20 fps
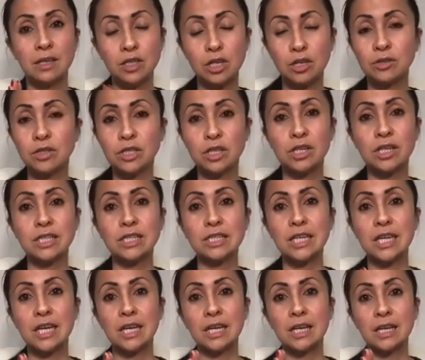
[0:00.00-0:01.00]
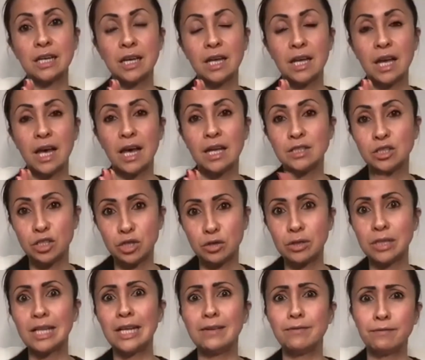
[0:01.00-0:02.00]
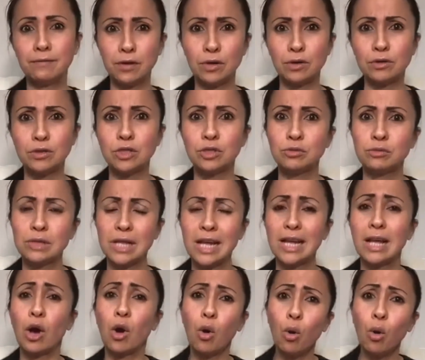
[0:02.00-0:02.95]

no dieting and don't leave food till late.